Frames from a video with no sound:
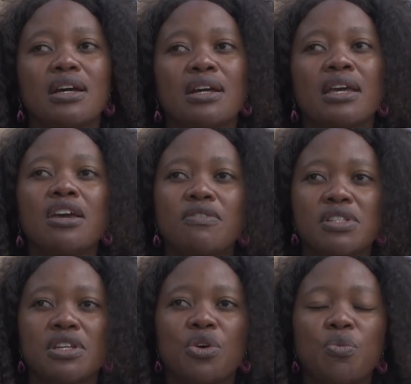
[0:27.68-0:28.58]
gave
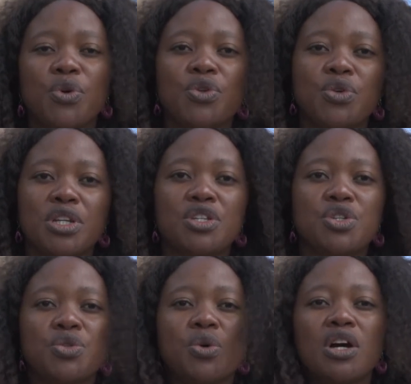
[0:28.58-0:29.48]
us an
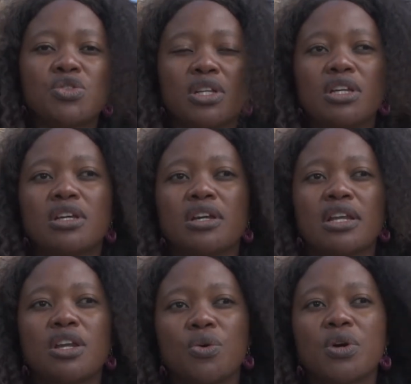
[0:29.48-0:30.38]
opportunity to actually
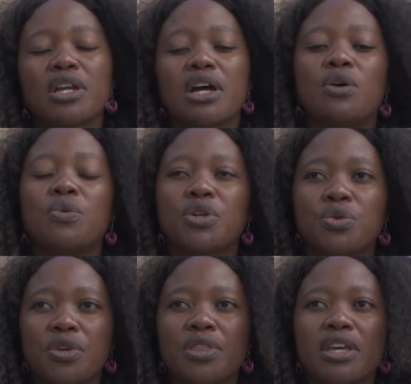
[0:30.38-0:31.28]
relook at how we
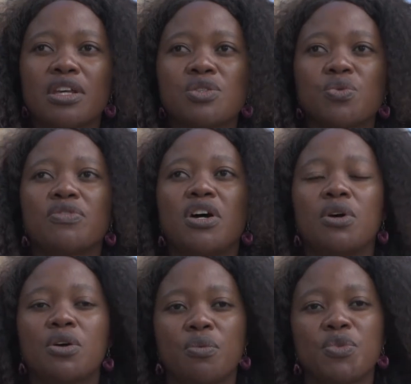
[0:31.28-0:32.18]
do things with
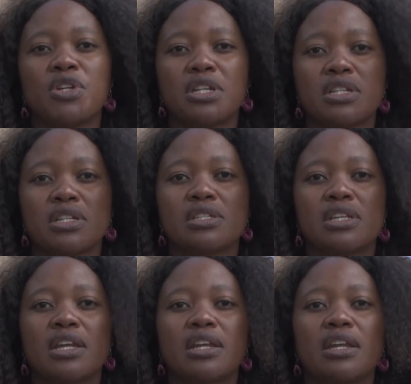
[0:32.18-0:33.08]
our communities
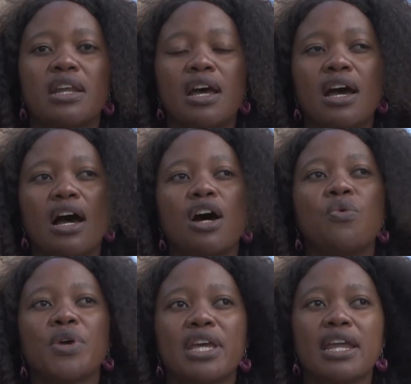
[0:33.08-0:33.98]
and how
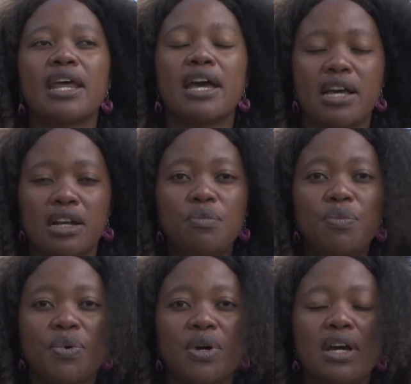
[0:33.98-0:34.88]
we can help.
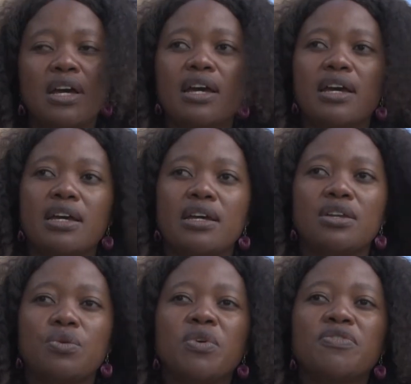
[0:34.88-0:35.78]

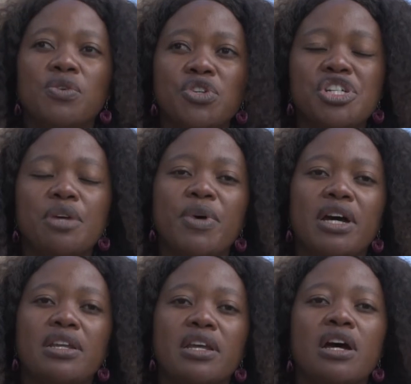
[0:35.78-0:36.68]
And with Good
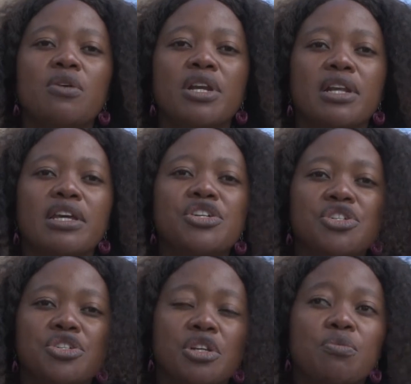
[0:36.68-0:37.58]
Shepherd and our
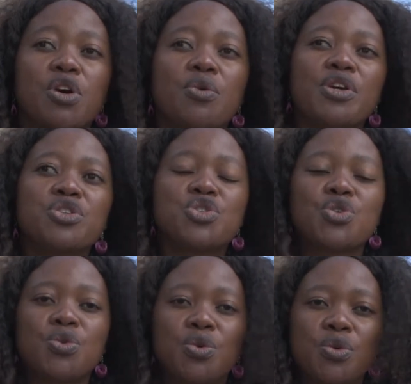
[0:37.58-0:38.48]
relationship going
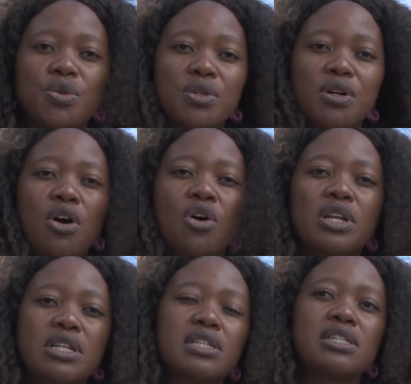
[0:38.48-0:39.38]
through
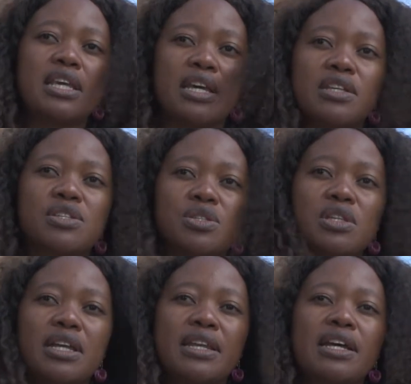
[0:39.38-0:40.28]
all these years,
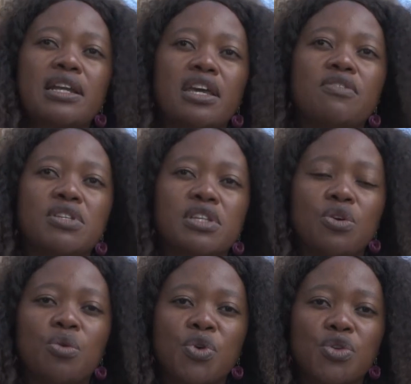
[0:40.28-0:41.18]
that gave us an
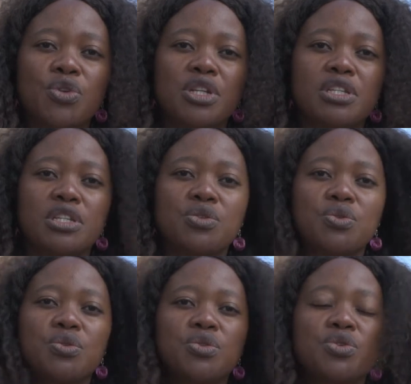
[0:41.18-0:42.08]
opportunity
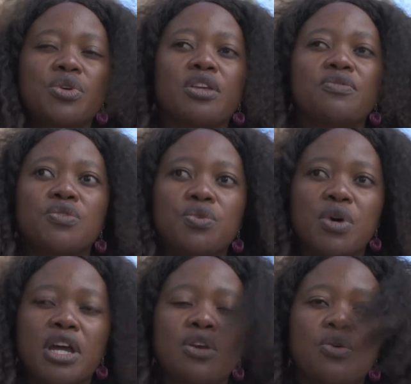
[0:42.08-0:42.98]
to
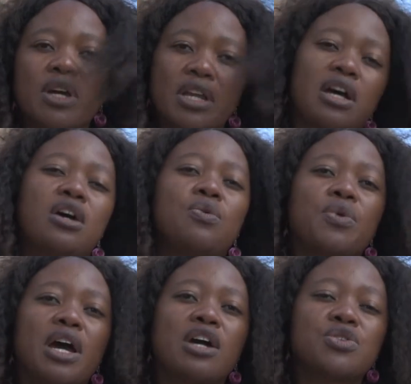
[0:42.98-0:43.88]
review and look at how
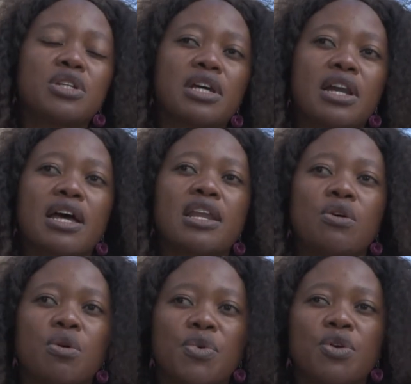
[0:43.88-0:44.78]
we actually run
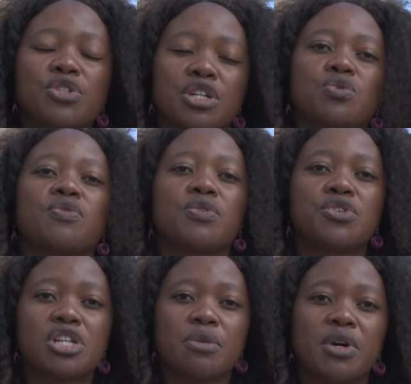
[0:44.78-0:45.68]
our projects with
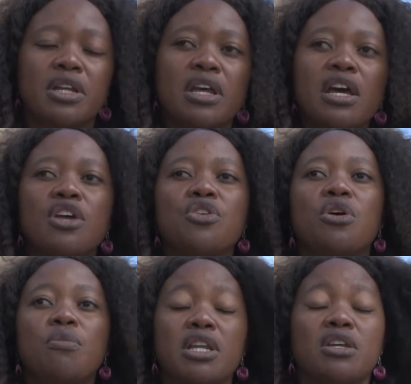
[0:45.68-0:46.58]
Good Shepherd.
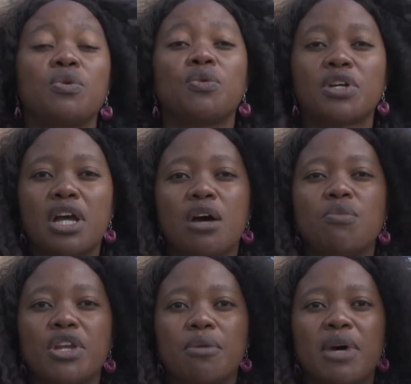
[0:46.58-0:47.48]
Normally we would
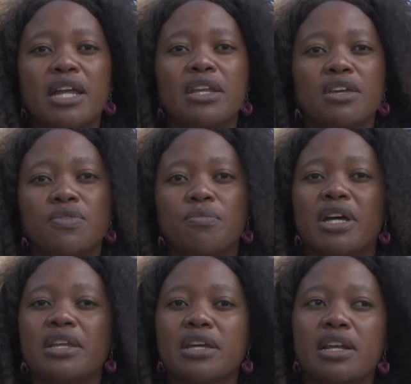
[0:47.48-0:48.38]
come on a Monday for
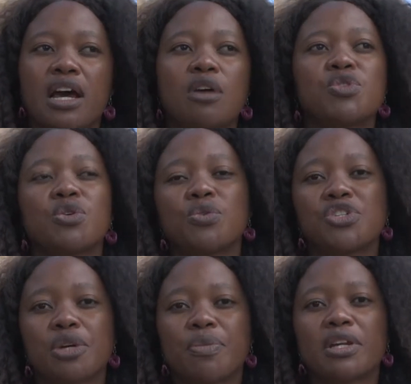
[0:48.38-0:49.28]
Monday clubs, or
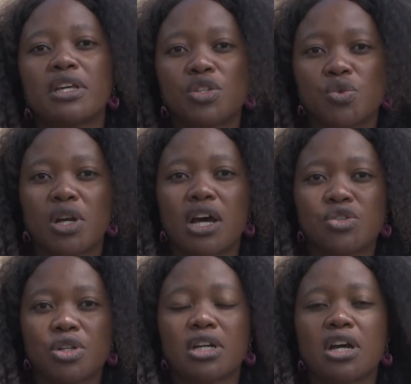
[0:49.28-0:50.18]
Good Shepherd kids will
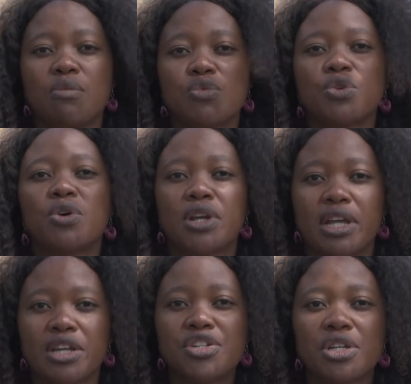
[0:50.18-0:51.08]
actually come to
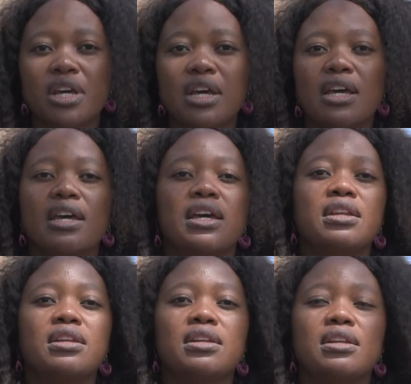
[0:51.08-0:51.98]
college
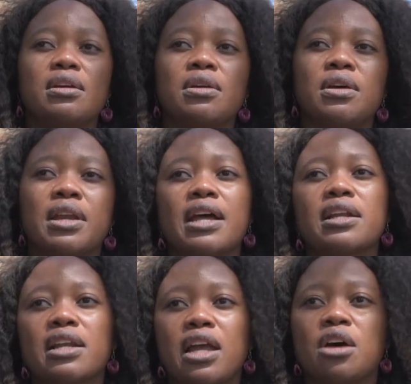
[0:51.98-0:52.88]
and
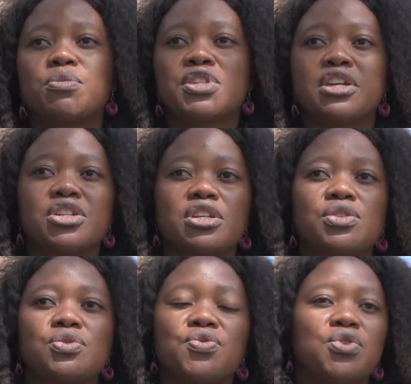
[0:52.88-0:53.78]
run clubs such
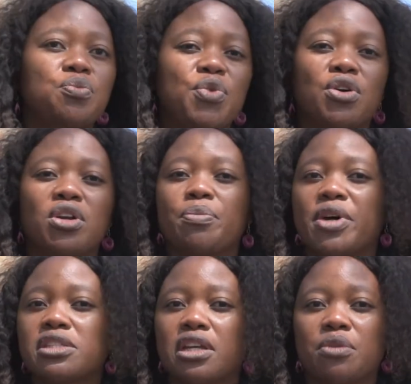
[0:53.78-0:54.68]
as football,
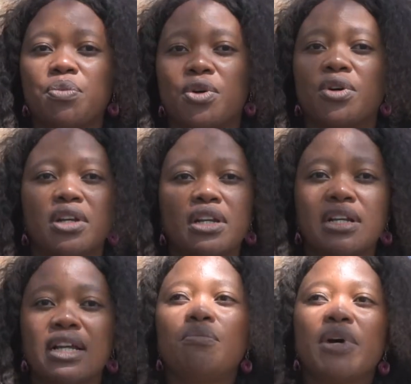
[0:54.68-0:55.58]

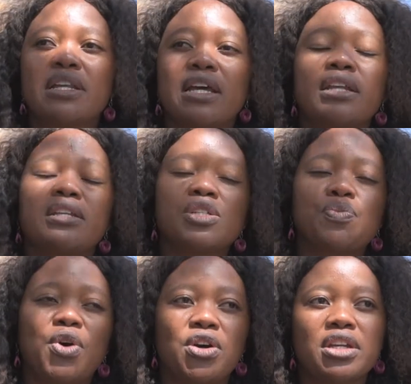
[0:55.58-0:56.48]
basketball. But at this
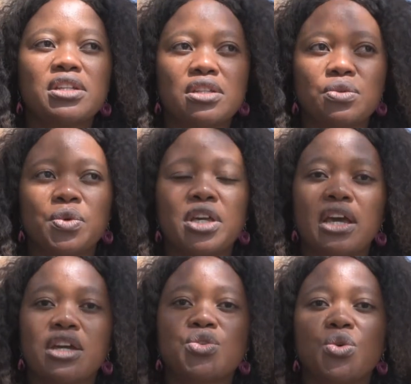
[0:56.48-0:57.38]
point, we
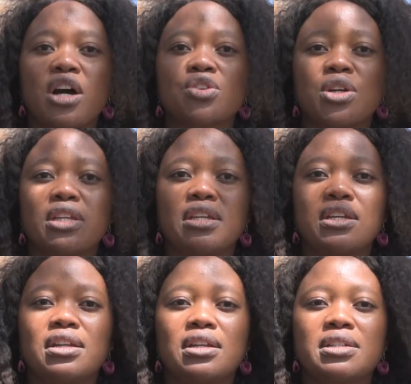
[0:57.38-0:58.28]
had to
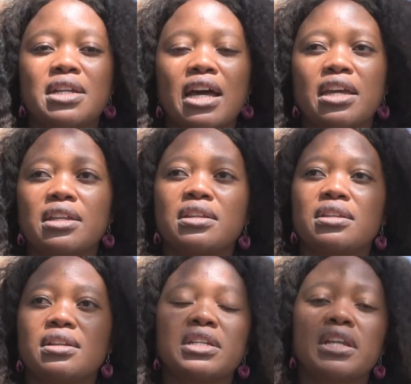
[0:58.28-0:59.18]
actually try and
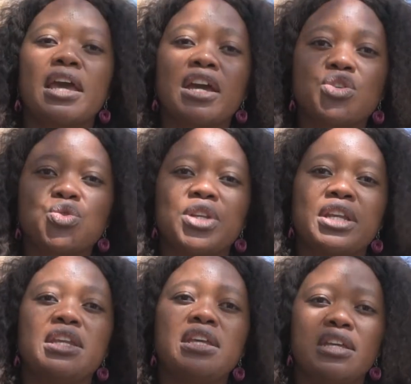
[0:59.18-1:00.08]
react to
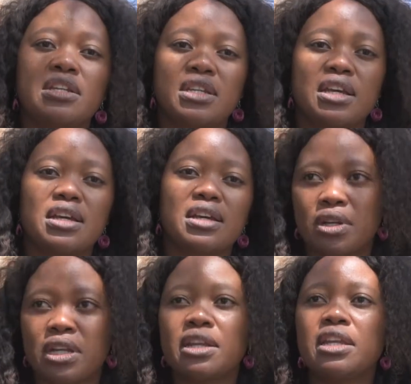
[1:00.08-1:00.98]
the need.
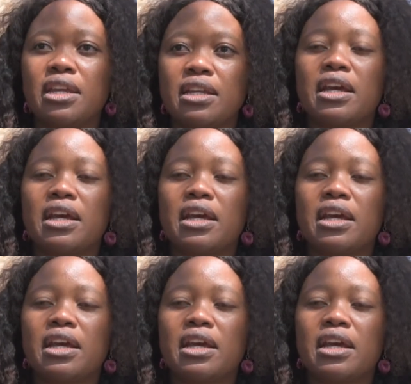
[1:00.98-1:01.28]
The need